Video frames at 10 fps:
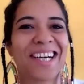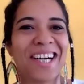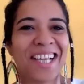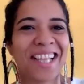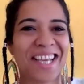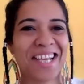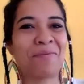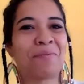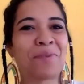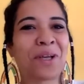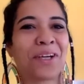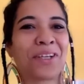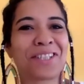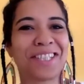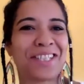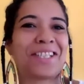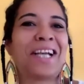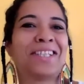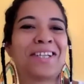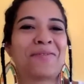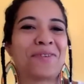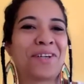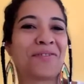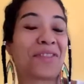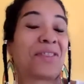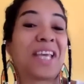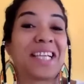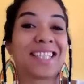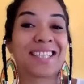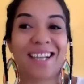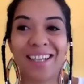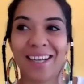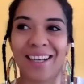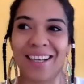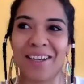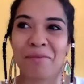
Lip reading: Hi there, because this is actually one of the things that I